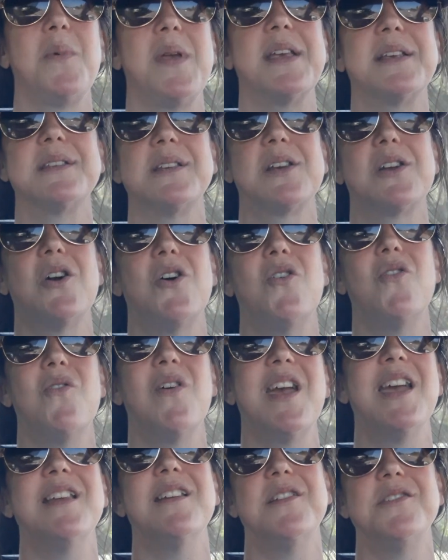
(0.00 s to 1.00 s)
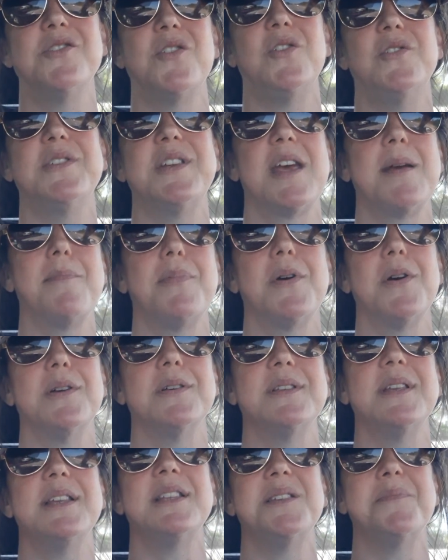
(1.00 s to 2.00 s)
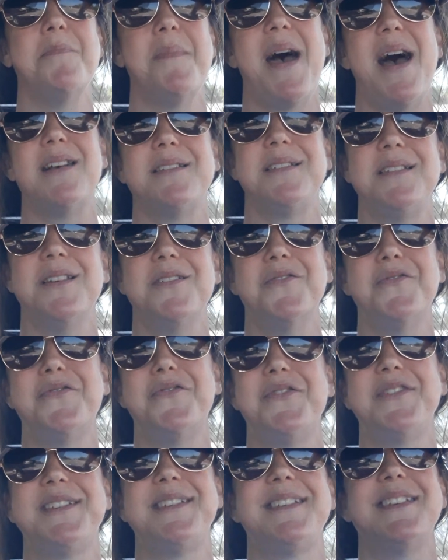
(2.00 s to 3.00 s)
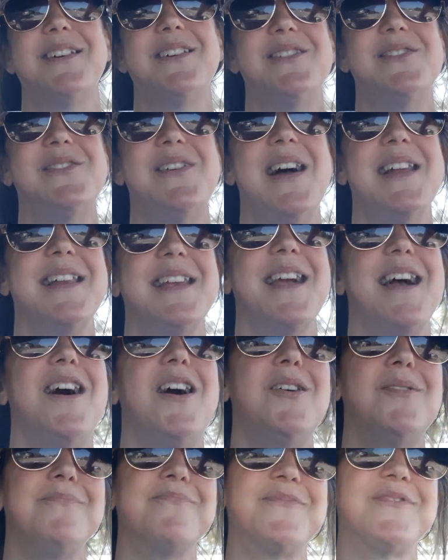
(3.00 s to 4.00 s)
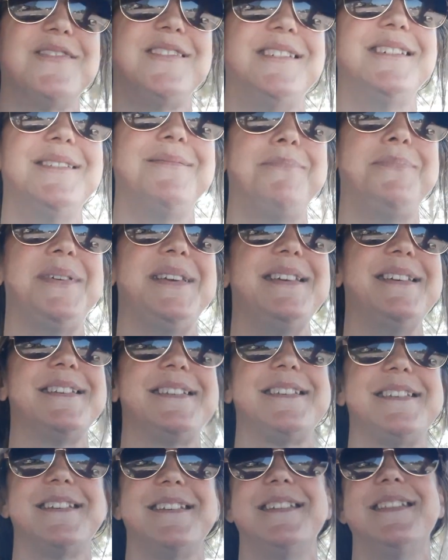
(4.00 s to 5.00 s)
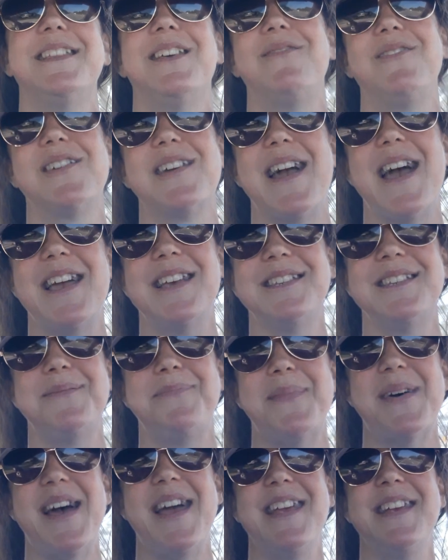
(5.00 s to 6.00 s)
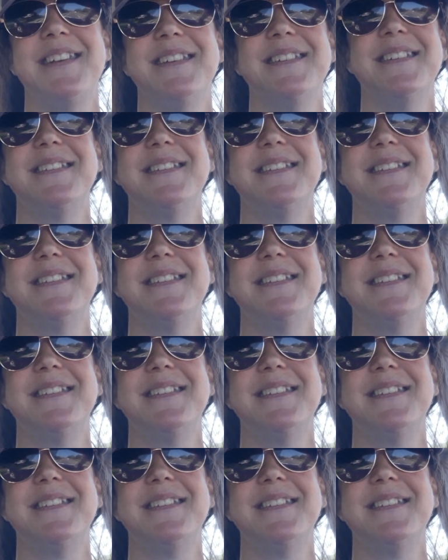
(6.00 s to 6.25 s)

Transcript: weeks ago in adult diapers. It's massive. So anyhow, Peace. Love you guys. Bye.